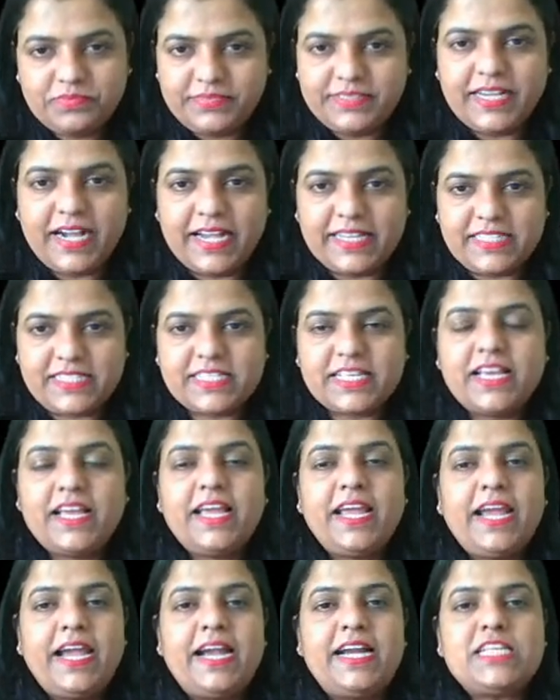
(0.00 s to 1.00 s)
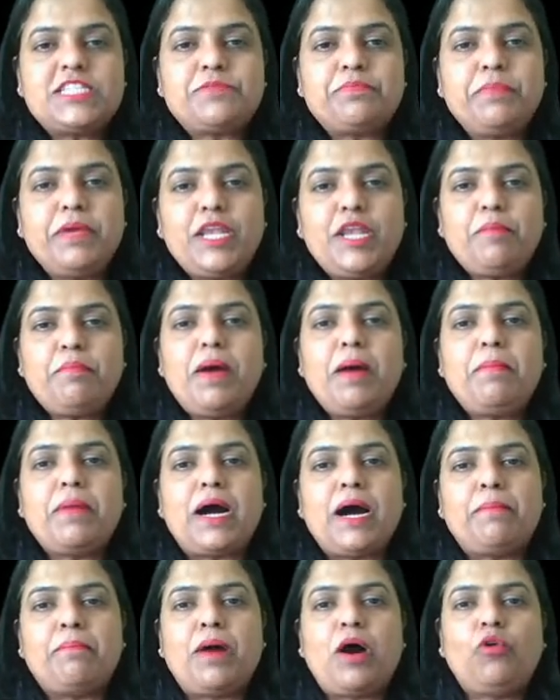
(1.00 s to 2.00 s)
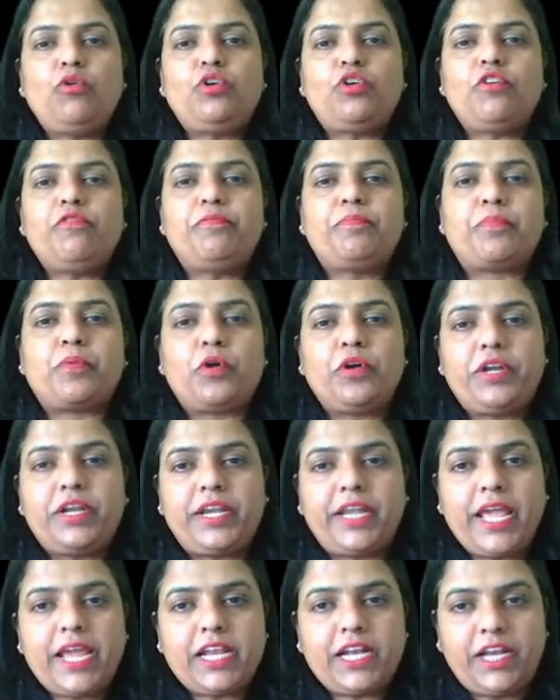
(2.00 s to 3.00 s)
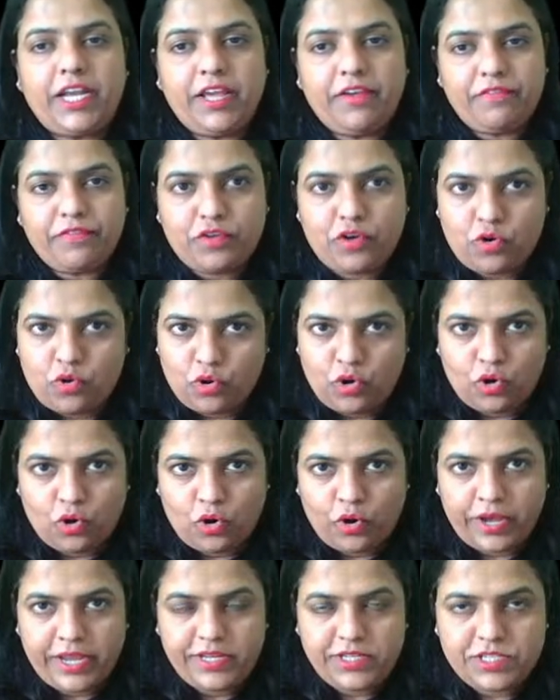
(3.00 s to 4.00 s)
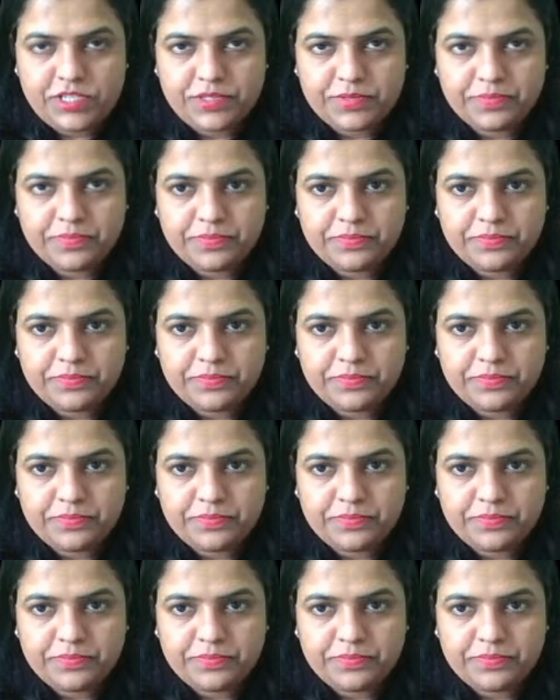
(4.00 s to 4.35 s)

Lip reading: Guys, it is minimum amount of protective colloid